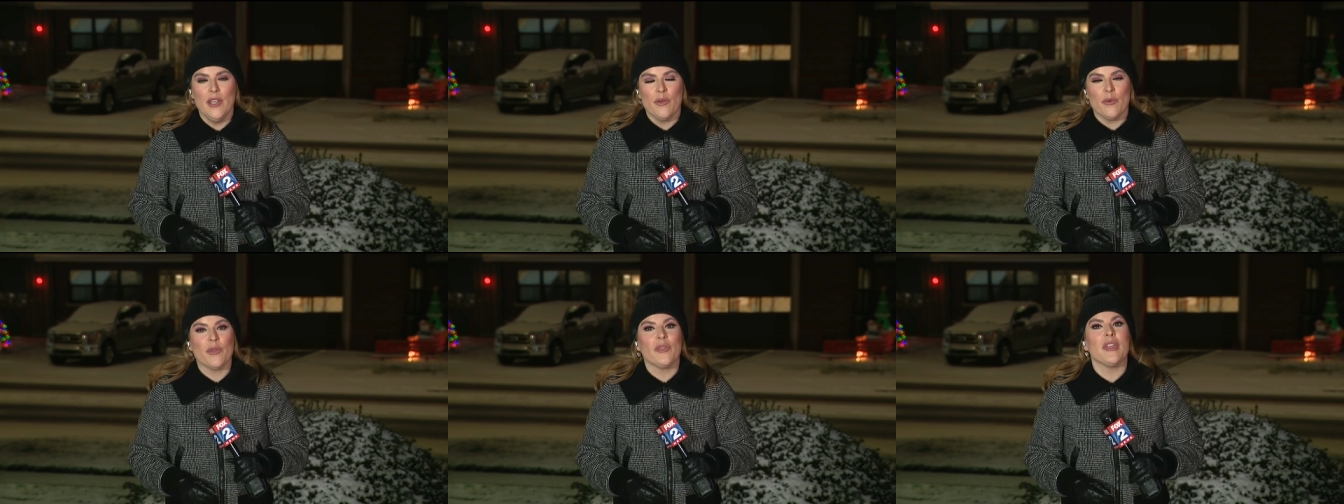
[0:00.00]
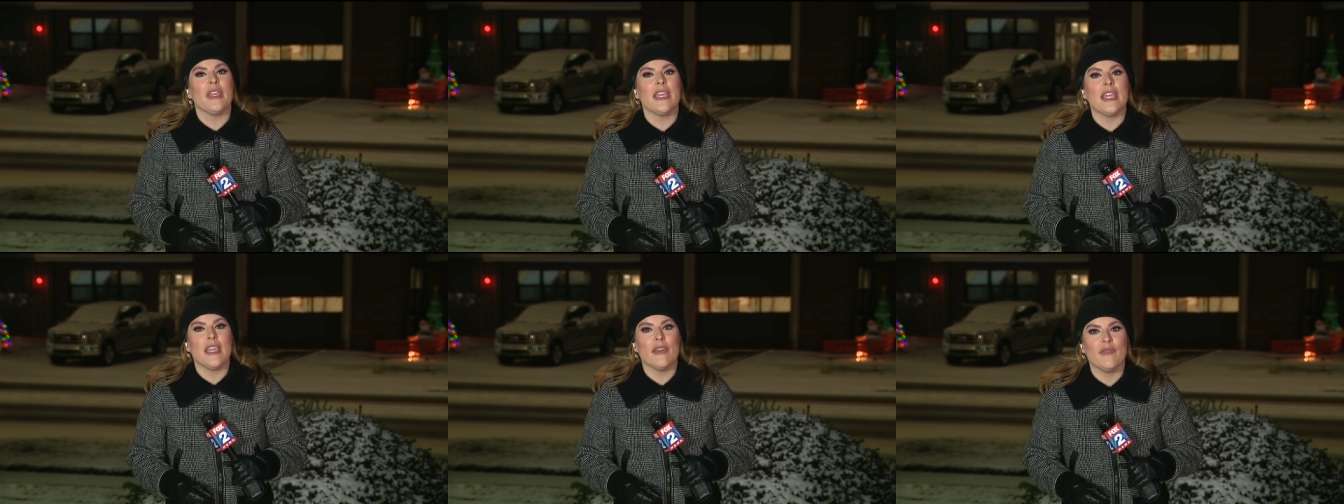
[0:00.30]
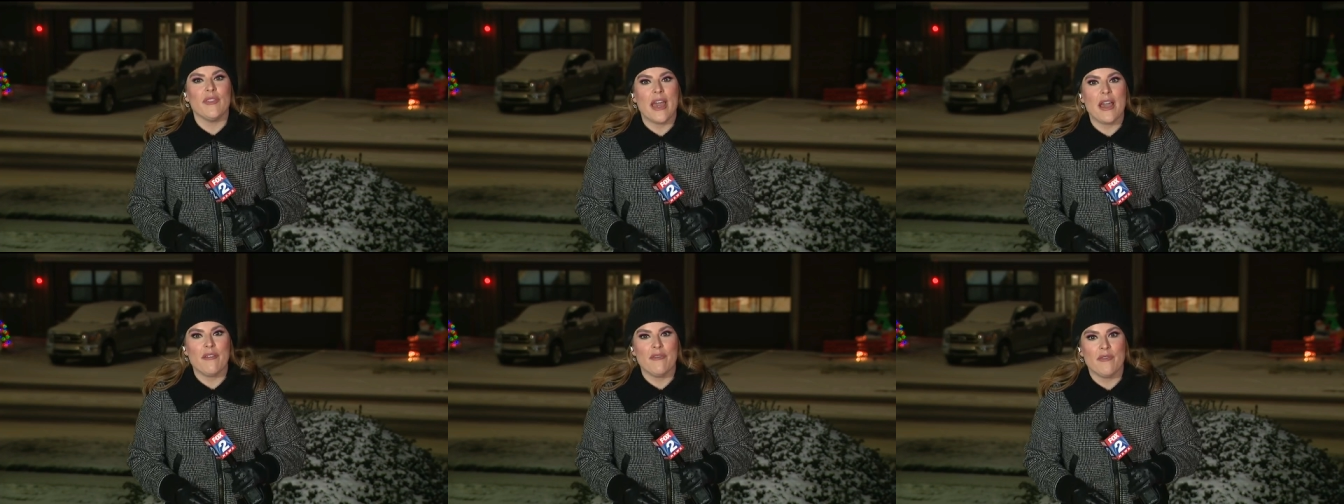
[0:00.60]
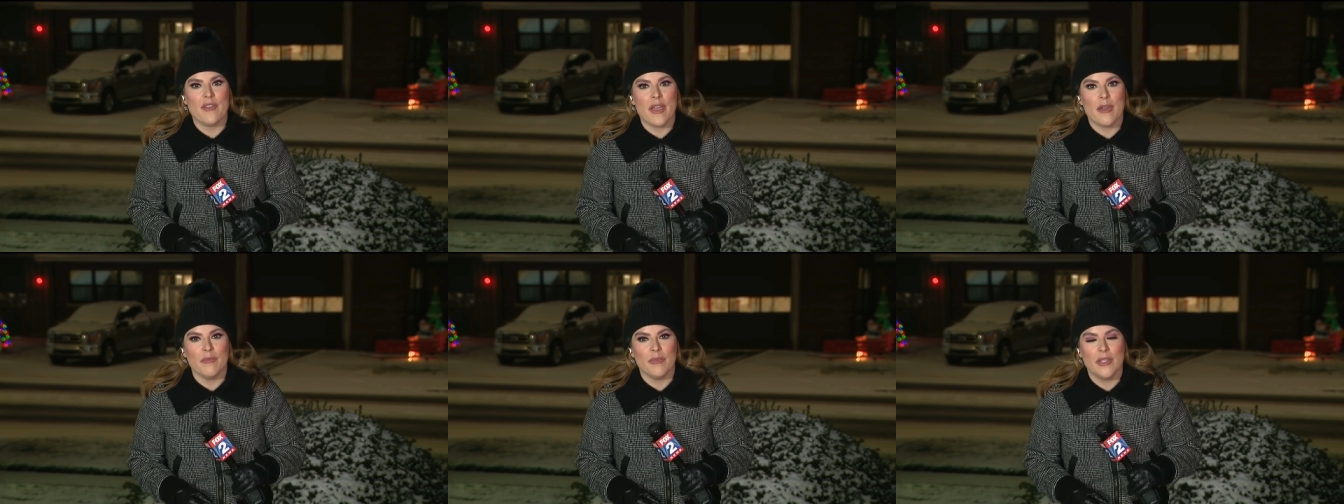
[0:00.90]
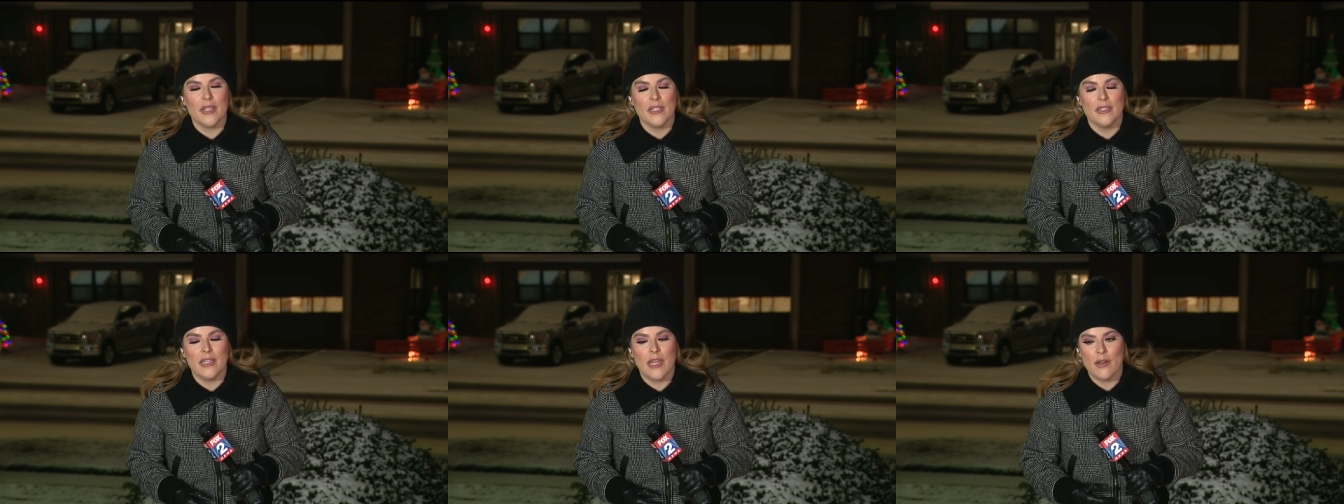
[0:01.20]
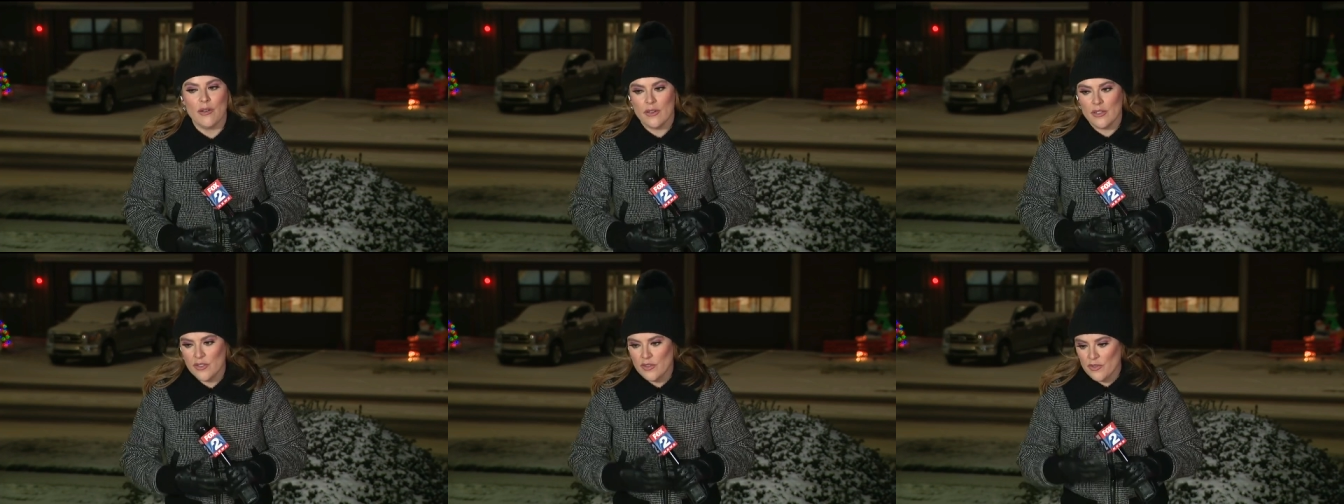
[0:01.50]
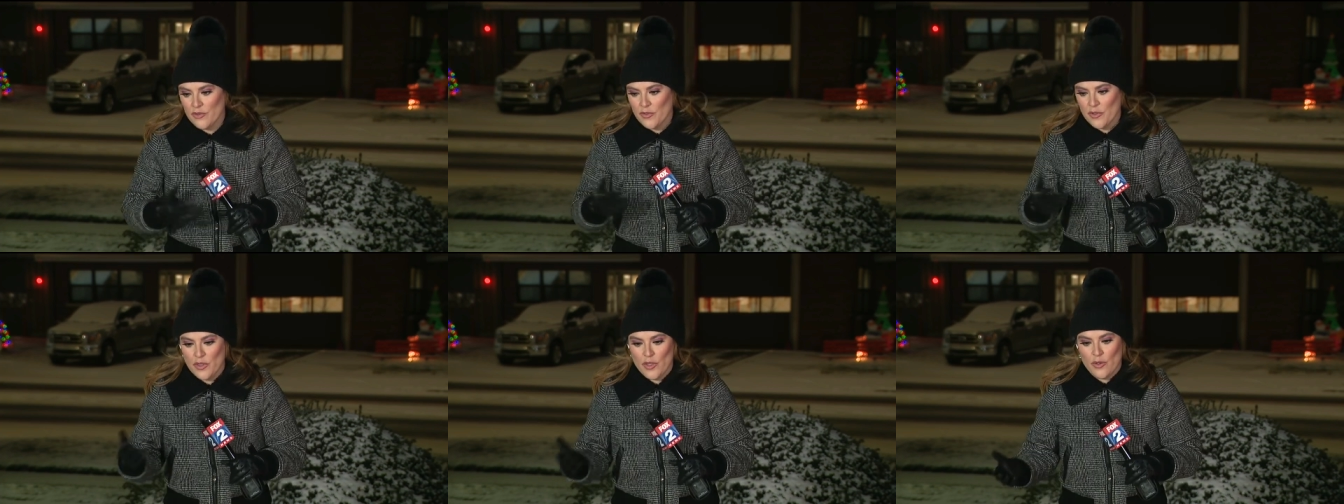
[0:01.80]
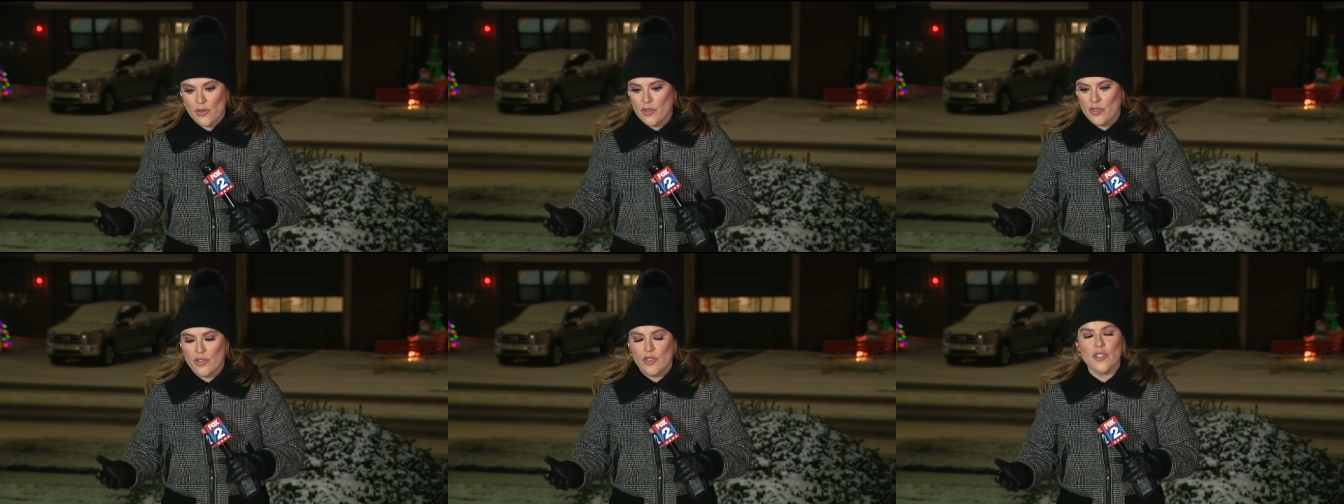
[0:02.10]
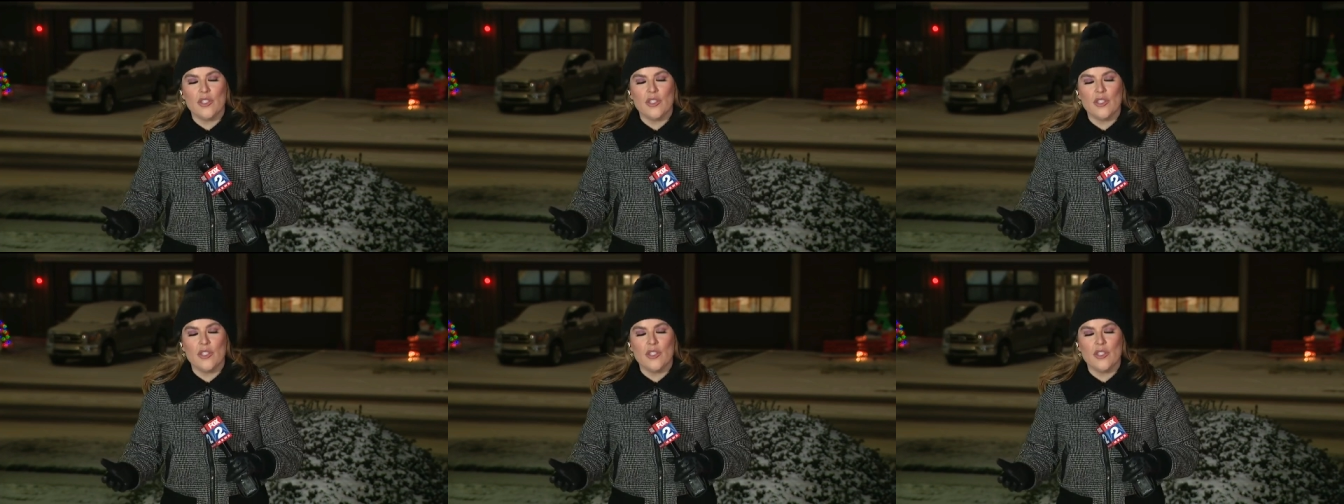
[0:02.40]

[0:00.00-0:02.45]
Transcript: We're thinking of that family. Now, it's for those